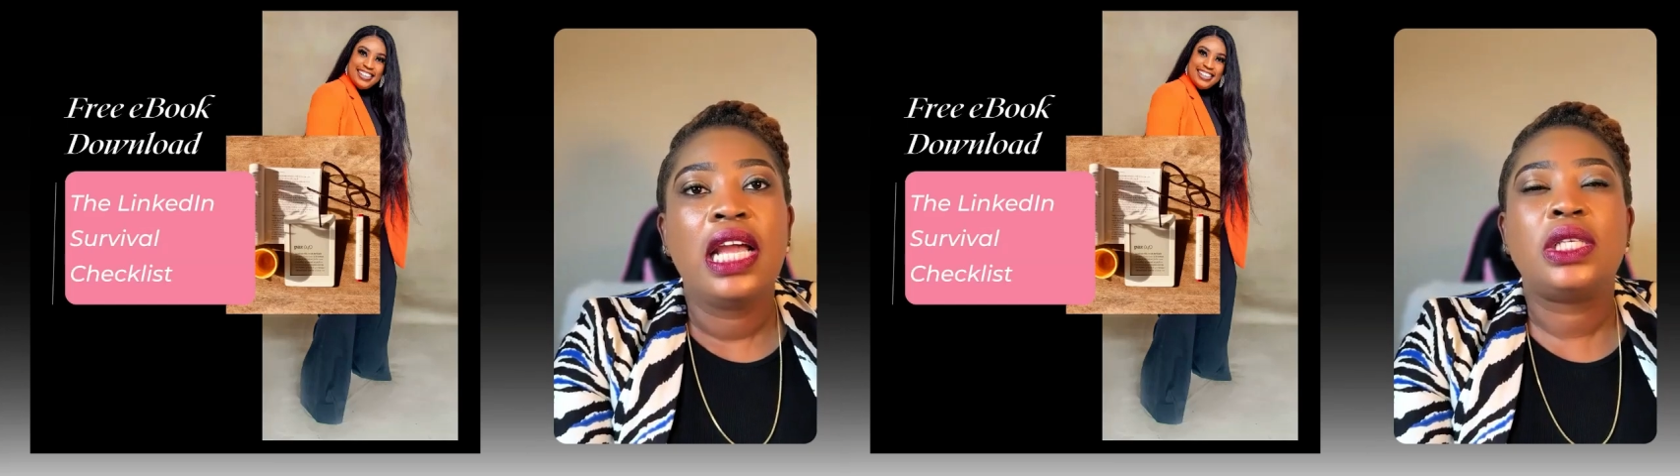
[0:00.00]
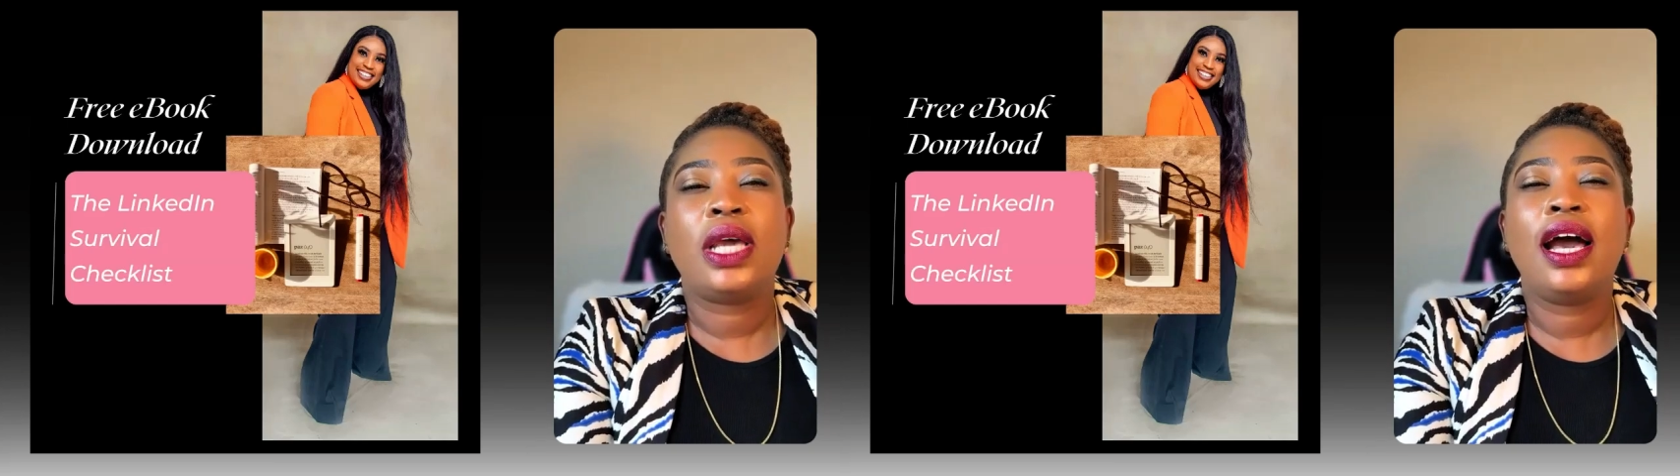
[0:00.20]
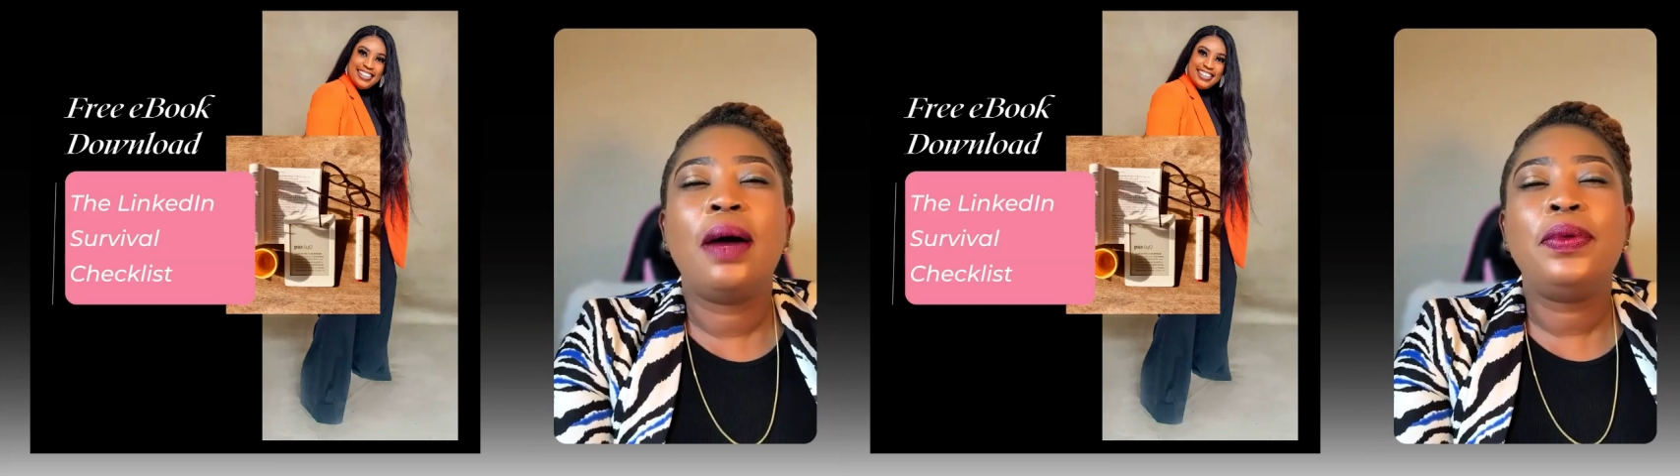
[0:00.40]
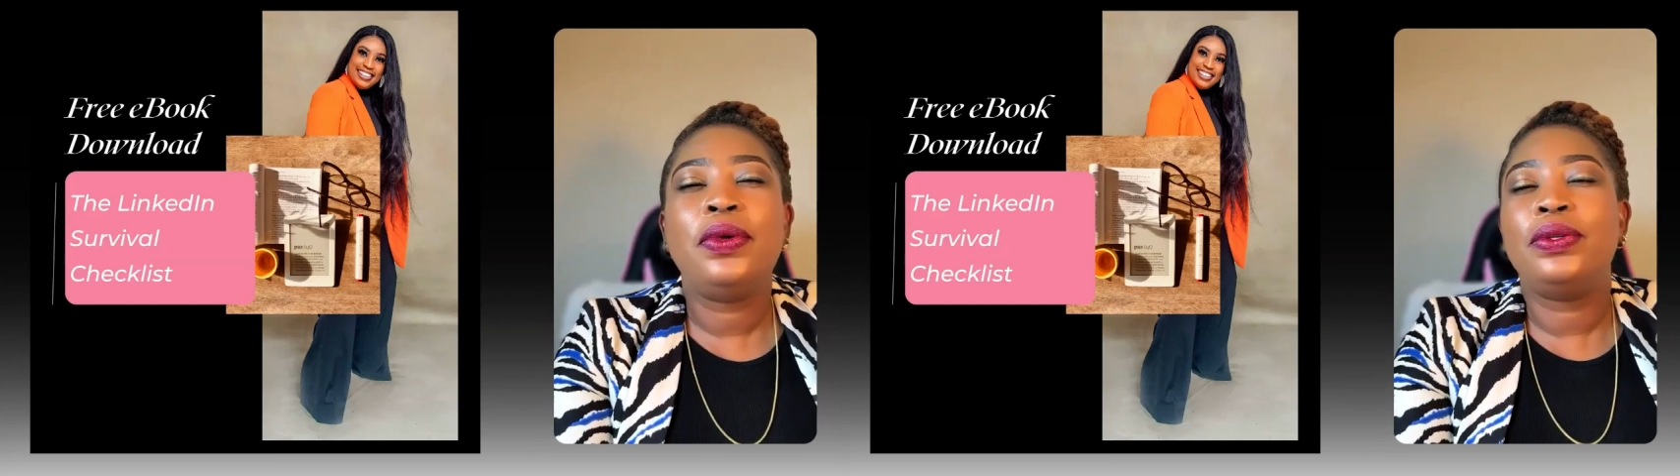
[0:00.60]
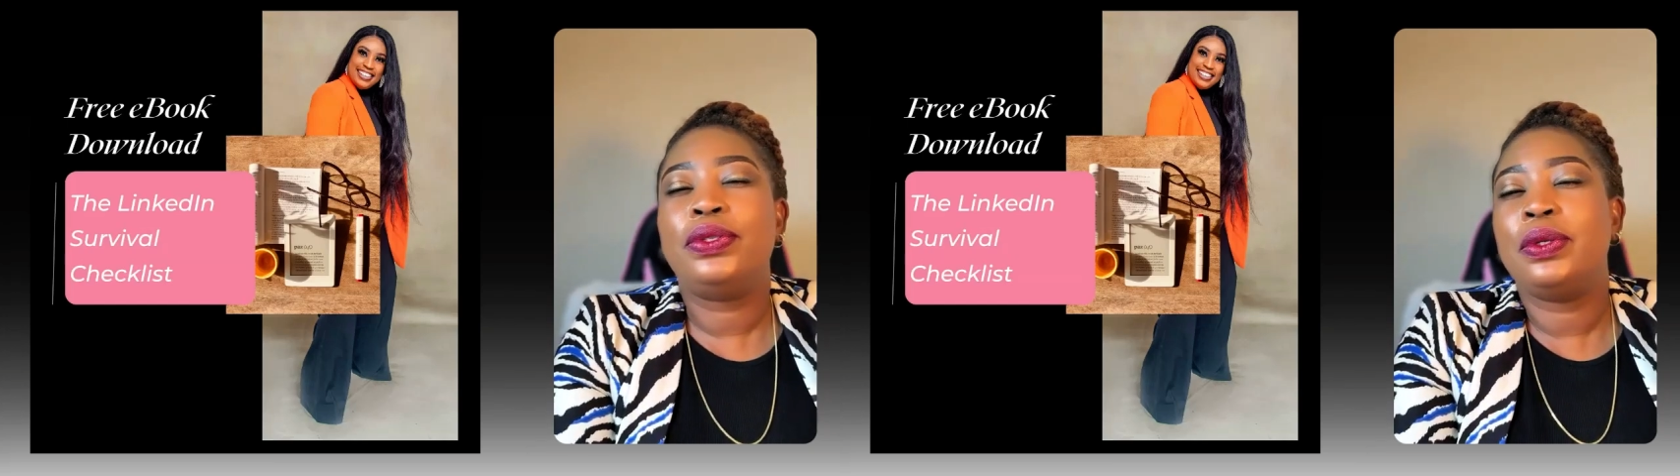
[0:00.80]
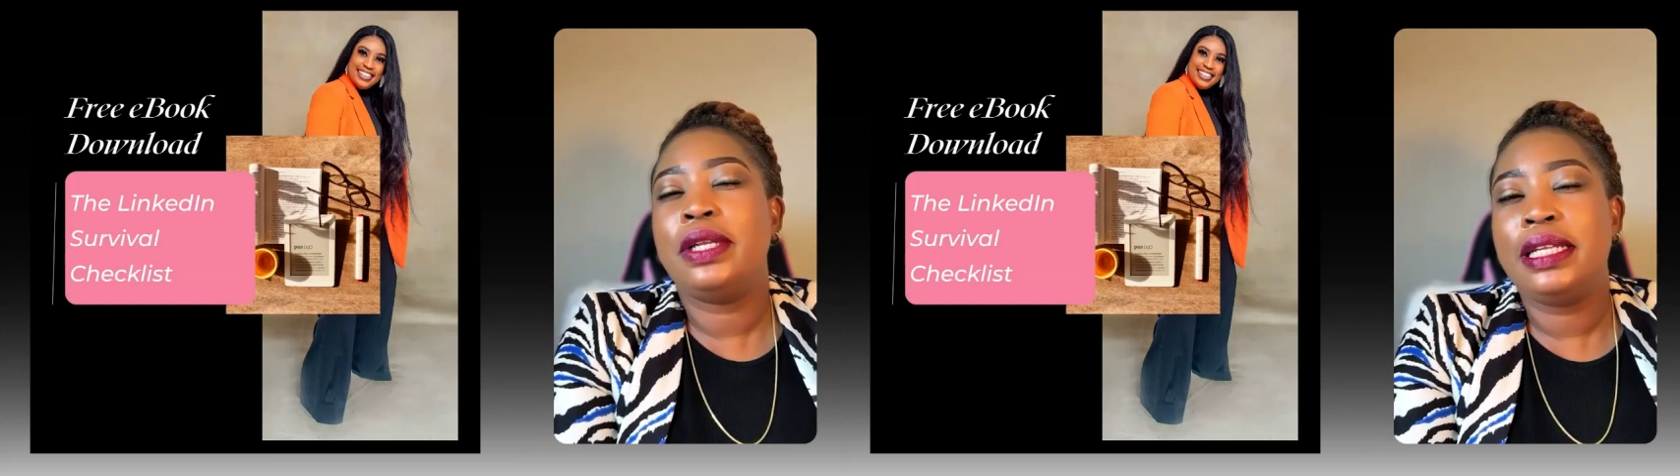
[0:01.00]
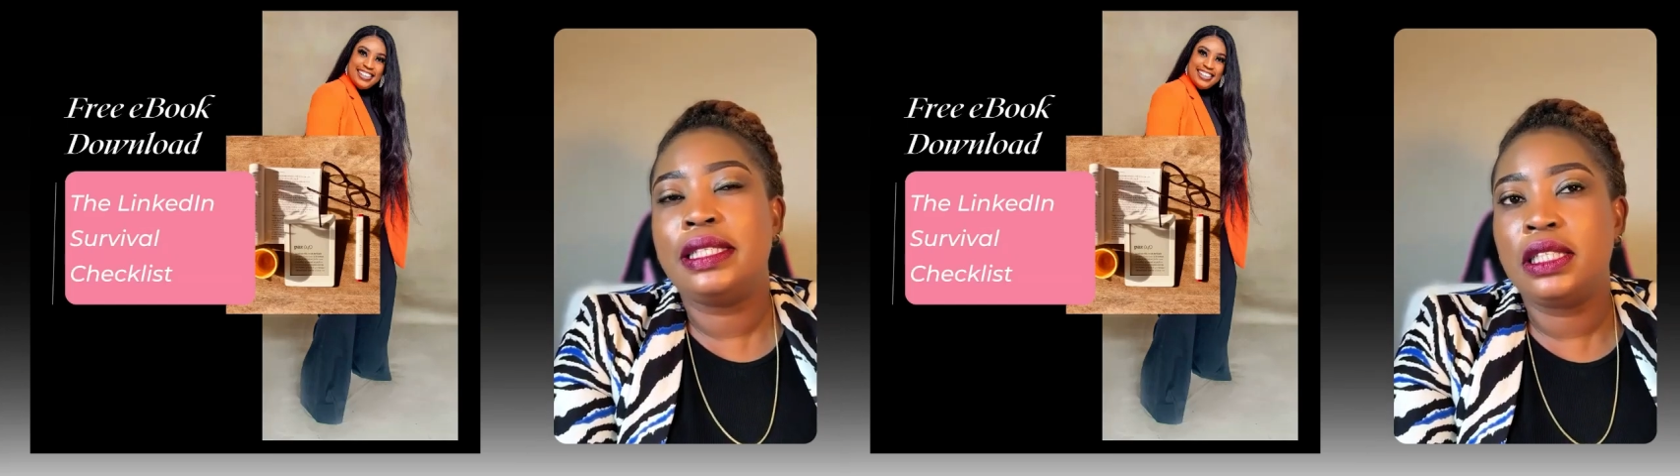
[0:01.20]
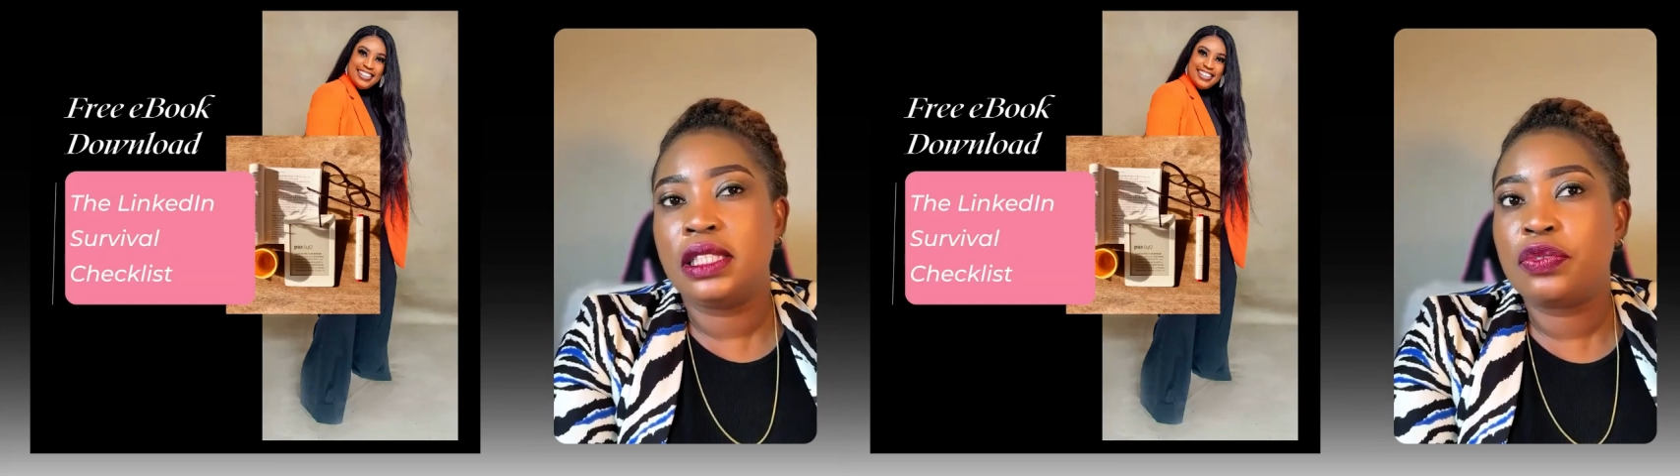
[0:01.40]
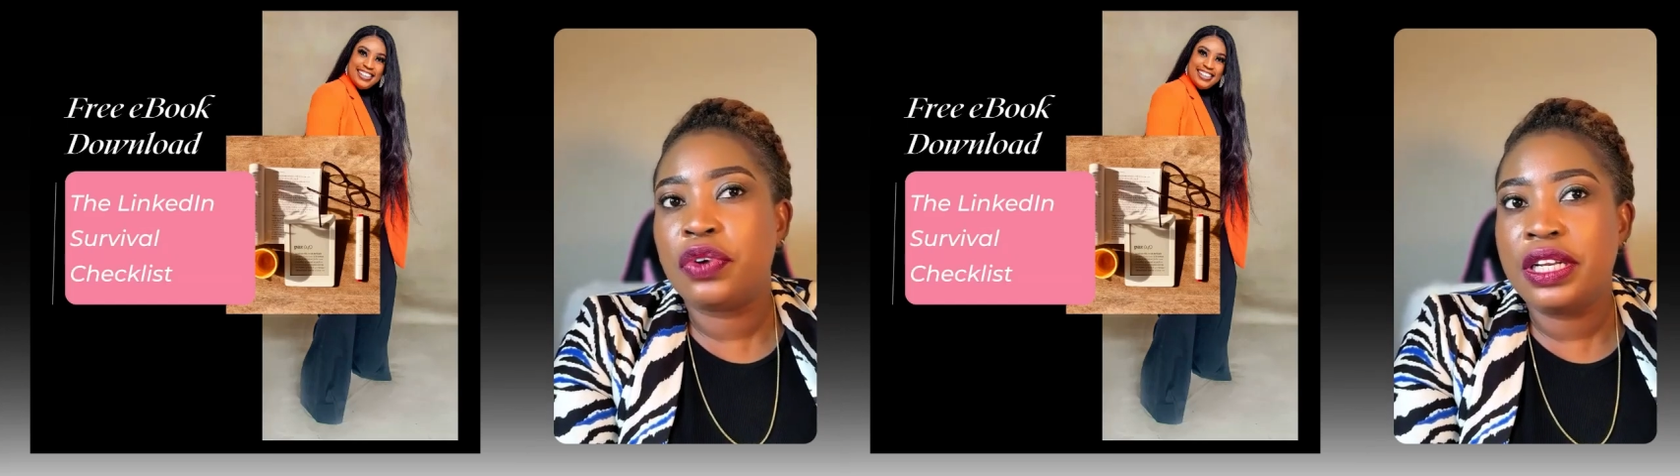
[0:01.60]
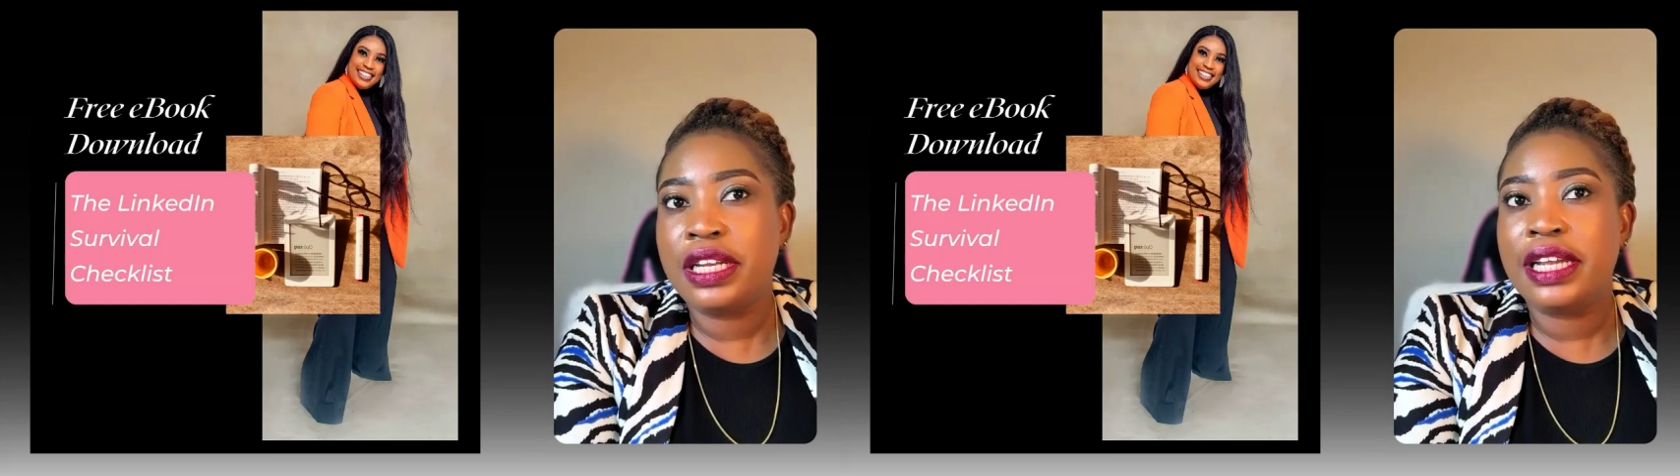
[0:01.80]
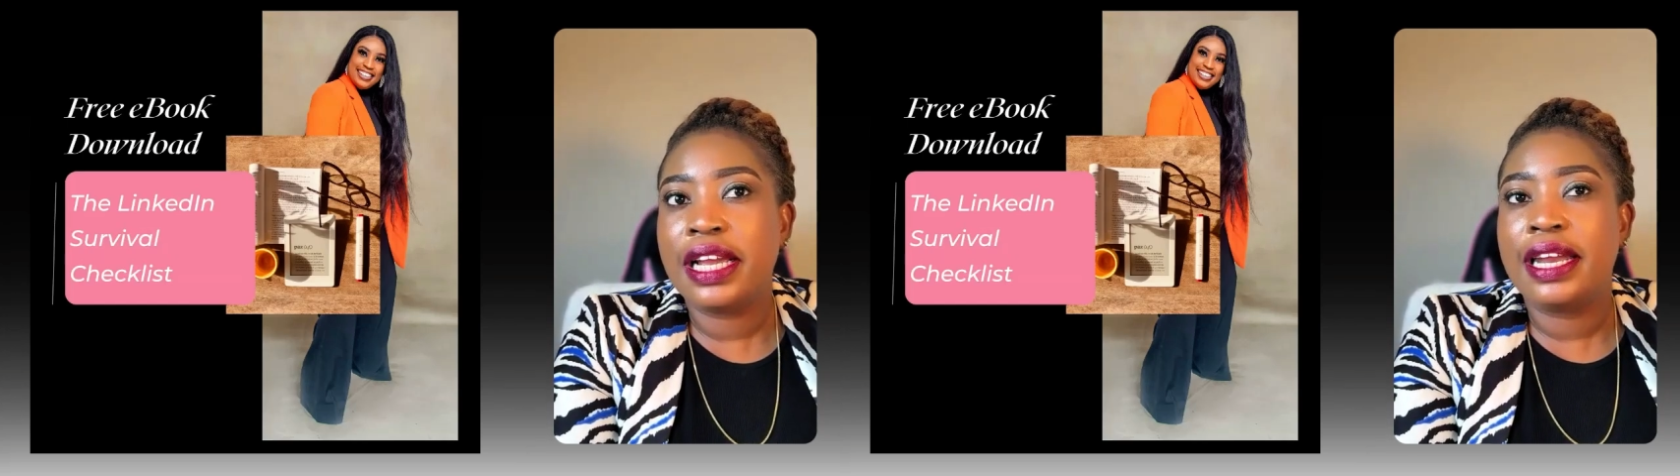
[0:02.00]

It will help you do LinkedIn differently